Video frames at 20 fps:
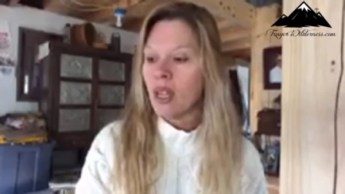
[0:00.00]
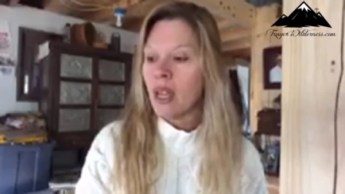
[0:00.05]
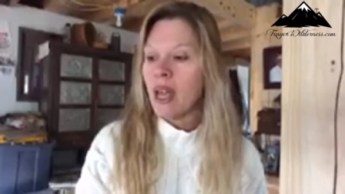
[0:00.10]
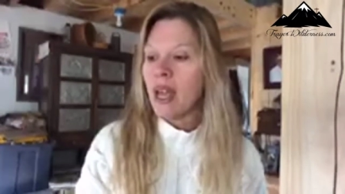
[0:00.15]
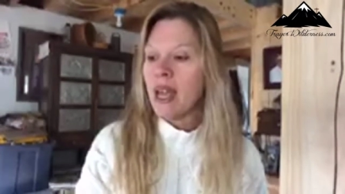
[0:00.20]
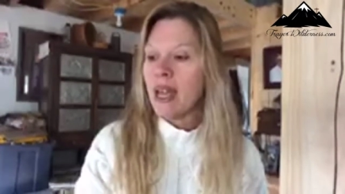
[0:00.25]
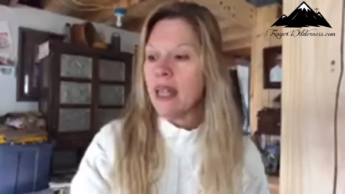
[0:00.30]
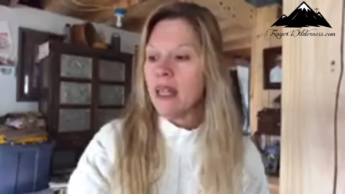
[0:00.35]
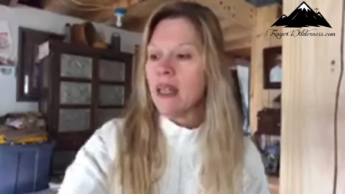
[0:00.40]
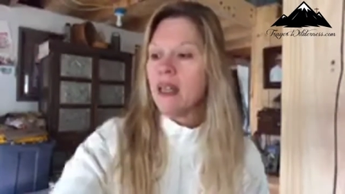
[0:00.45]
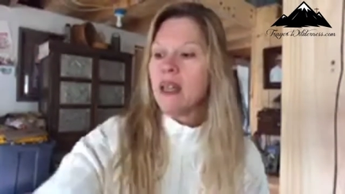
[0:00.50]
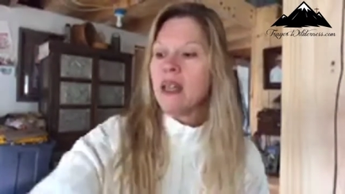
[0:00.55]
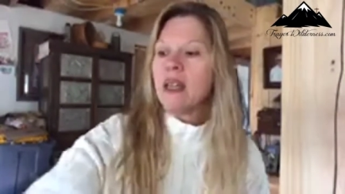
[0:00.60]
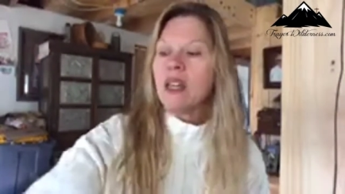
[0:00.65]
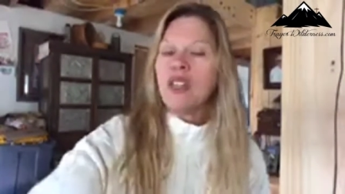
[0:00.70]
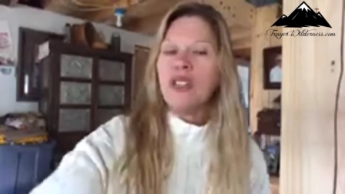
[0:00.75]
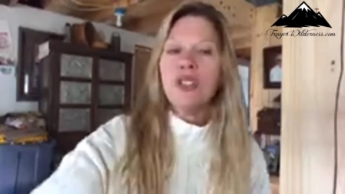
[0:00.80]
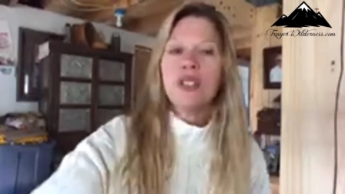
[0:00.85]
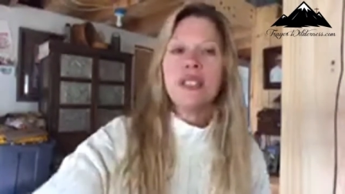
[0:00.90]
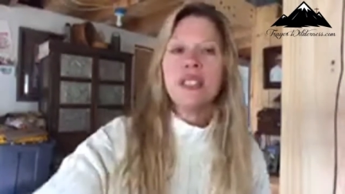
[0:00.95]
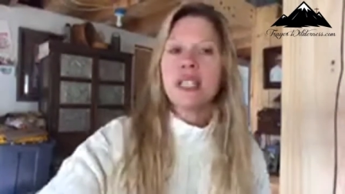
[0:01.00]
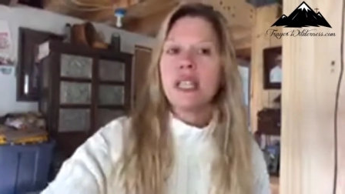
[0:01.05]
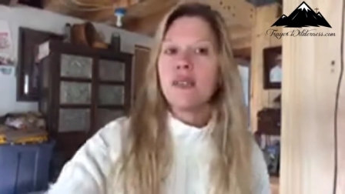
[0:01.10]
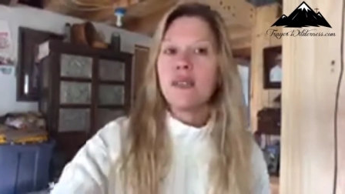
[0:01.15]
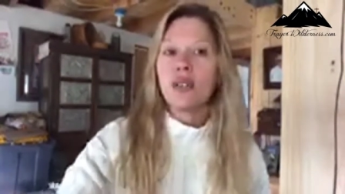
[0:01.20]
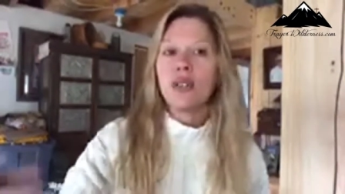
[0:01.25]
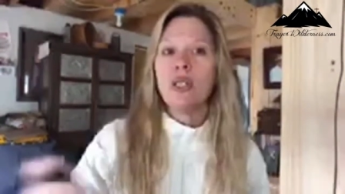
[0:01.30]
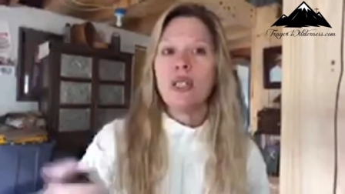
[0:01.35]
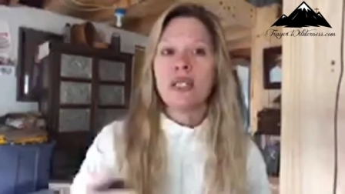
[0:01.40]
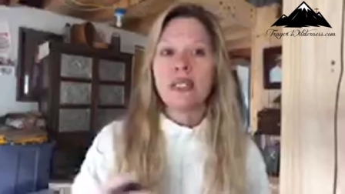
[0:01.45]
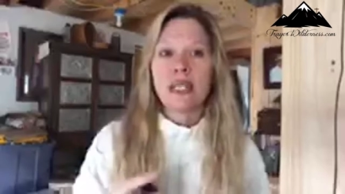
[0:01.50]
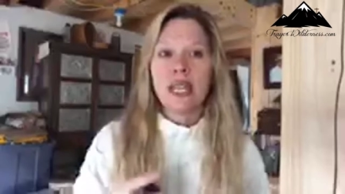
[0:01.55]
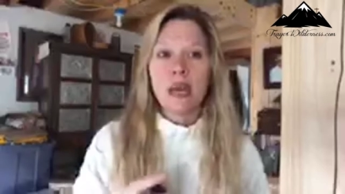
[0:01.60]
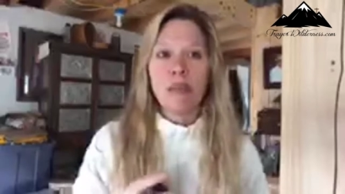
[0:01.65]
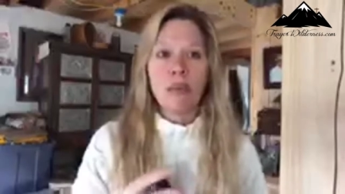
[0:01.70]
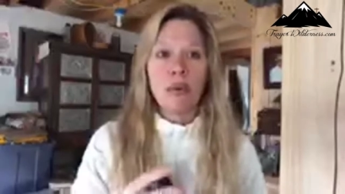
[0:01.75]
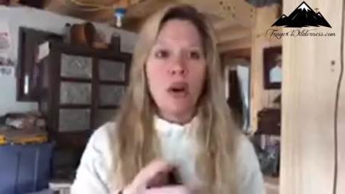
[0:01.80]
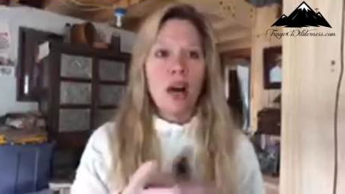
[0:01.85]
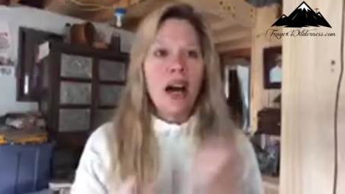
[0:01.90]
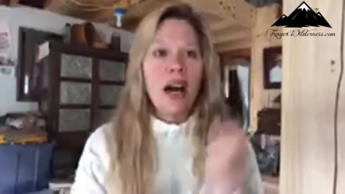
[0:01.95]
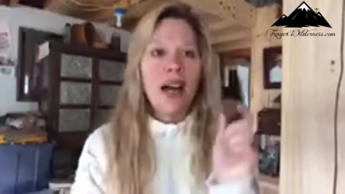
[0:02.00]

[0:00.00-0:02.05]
And just to give you an example,